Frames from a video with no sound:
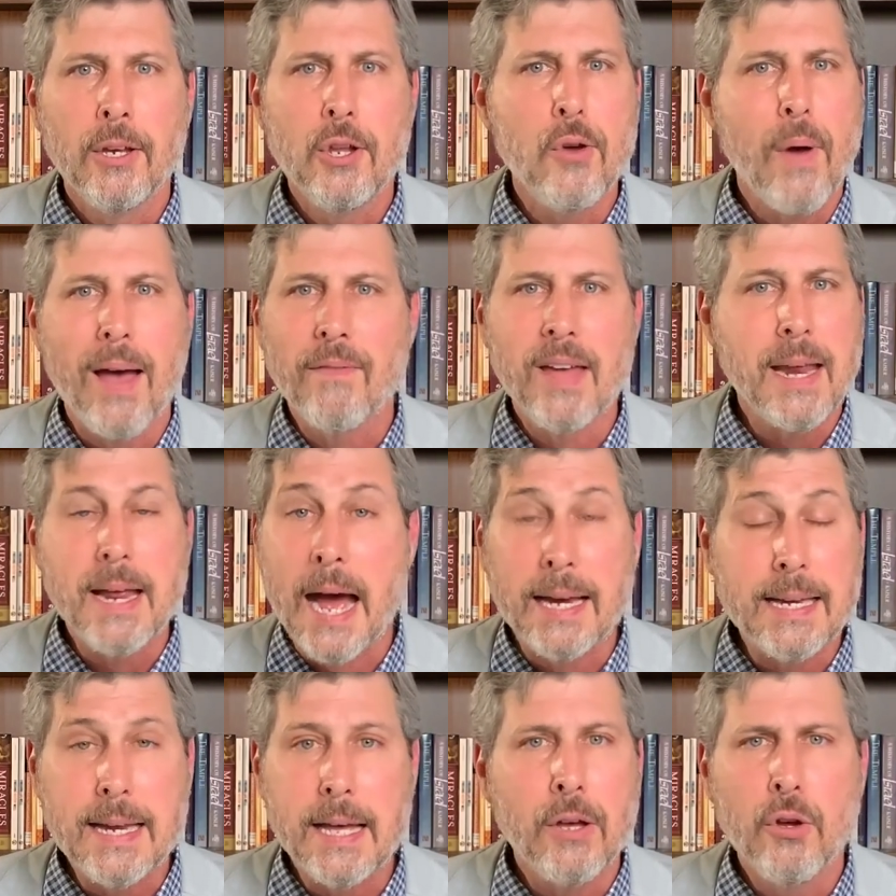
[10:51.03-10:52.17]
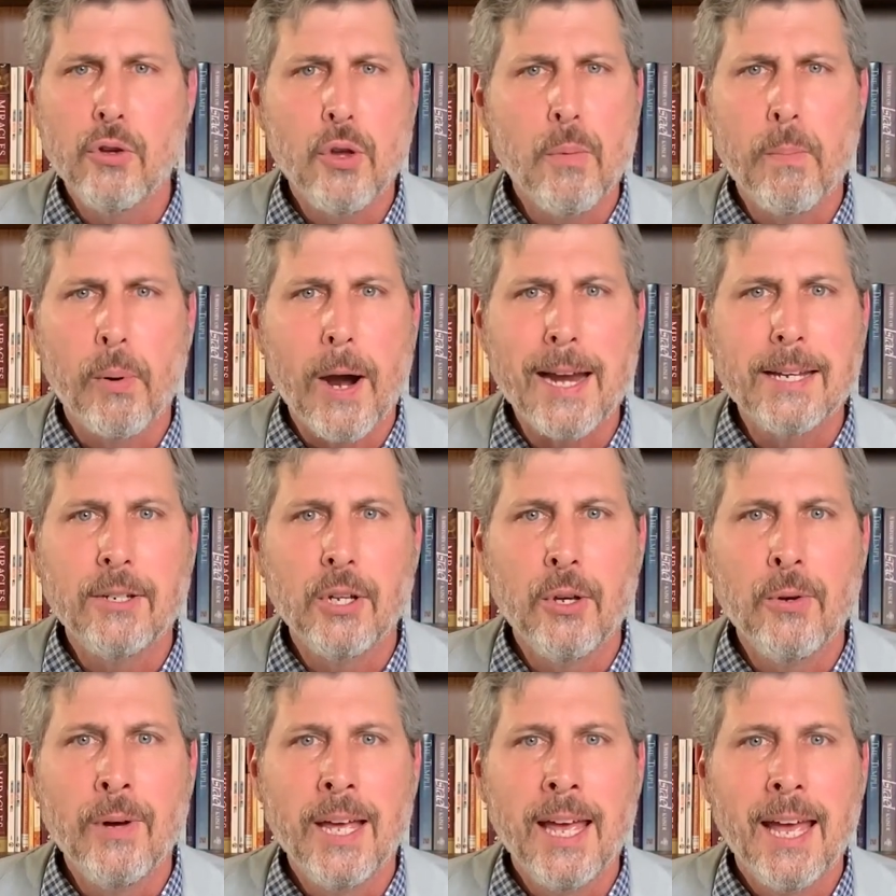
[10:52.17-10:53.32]
Do you have any idea who you pray
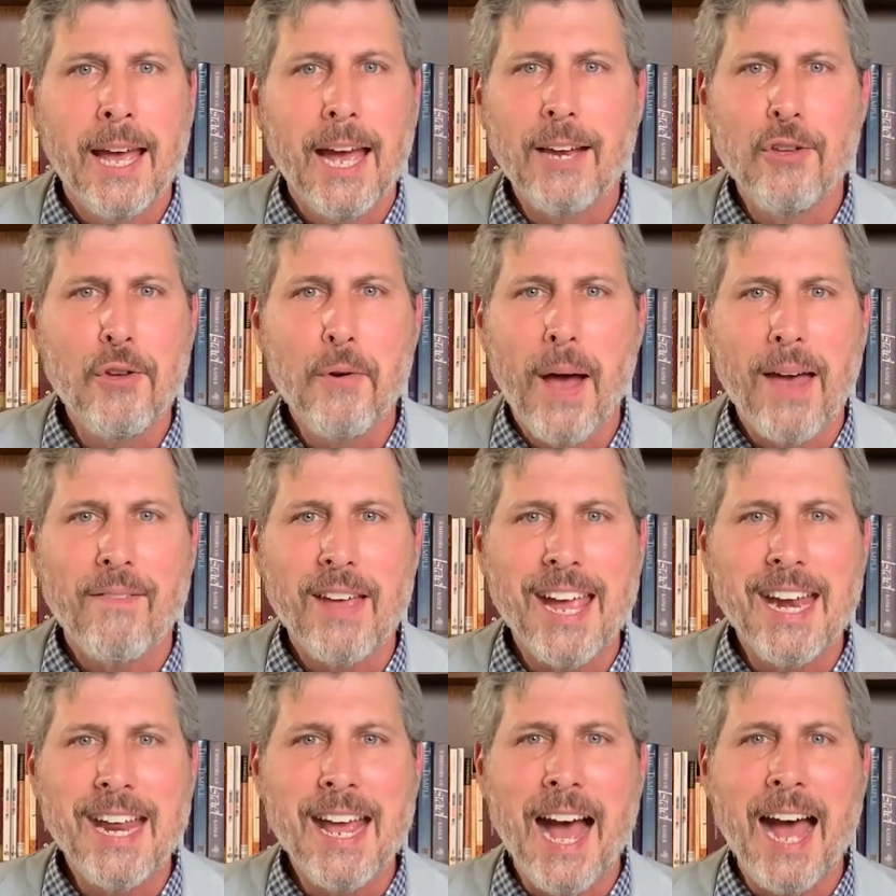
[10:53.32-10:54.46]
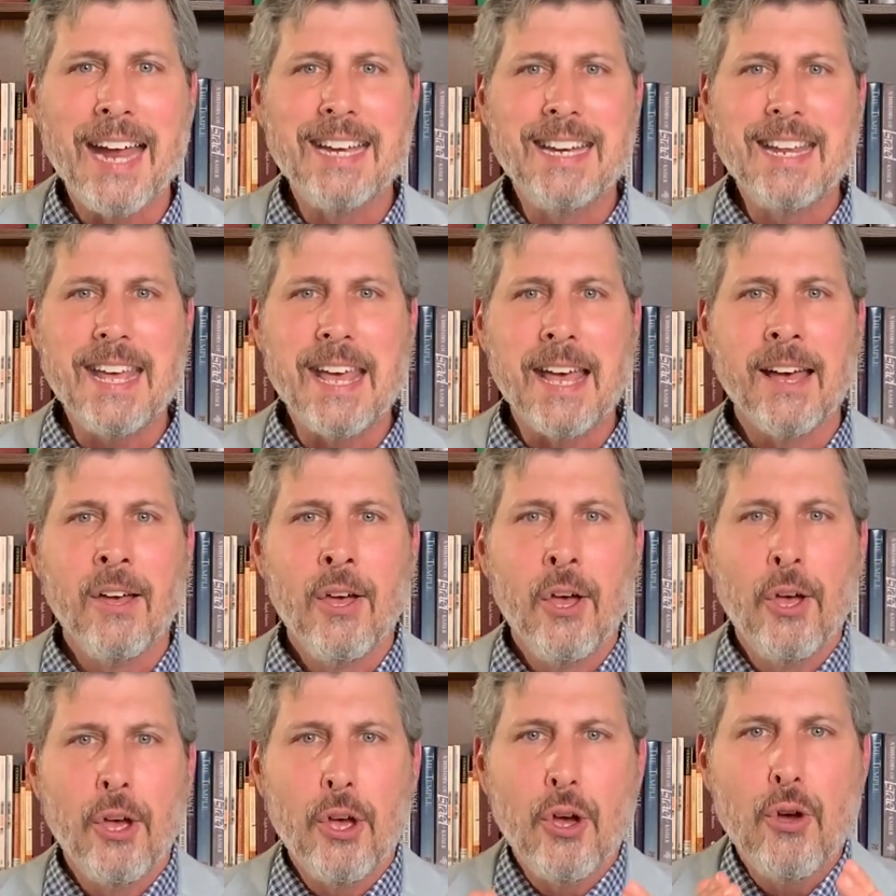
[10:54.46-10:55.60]
to? And do you have any idea
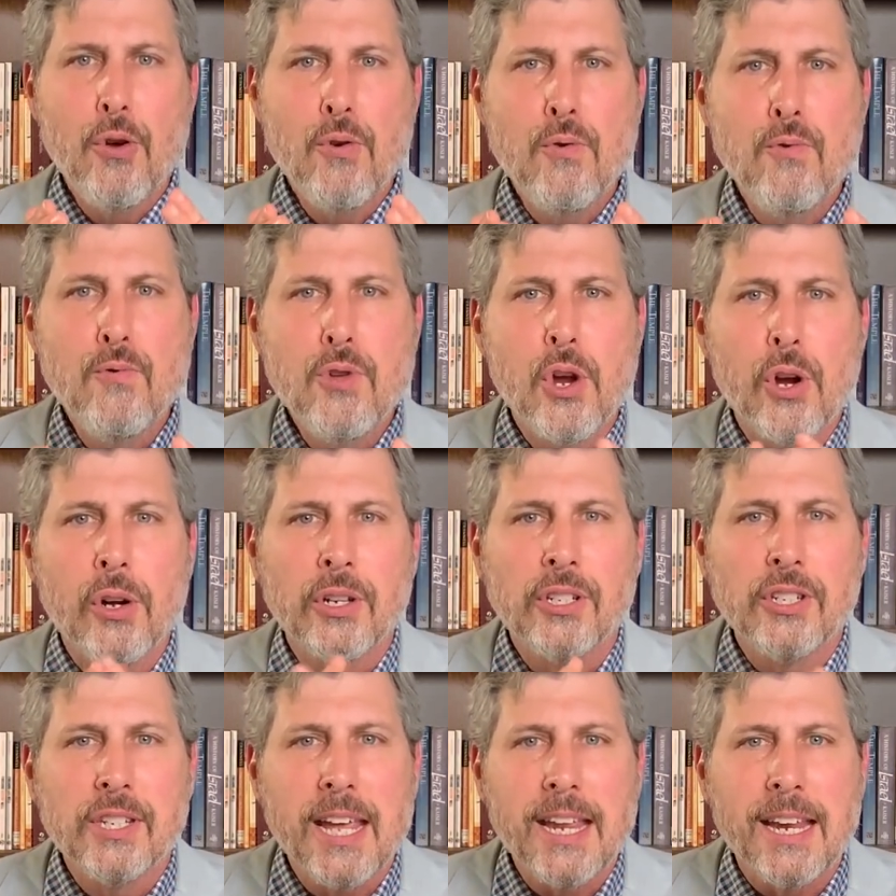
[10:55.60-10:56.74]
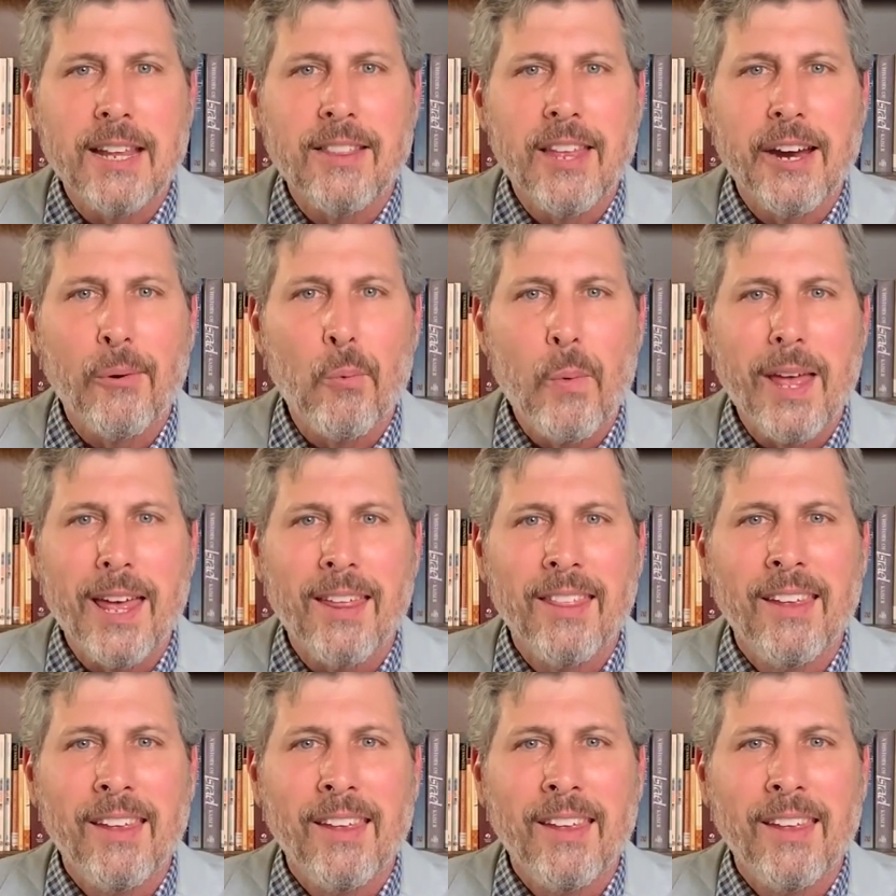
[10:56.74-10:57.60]
who you're seated there with?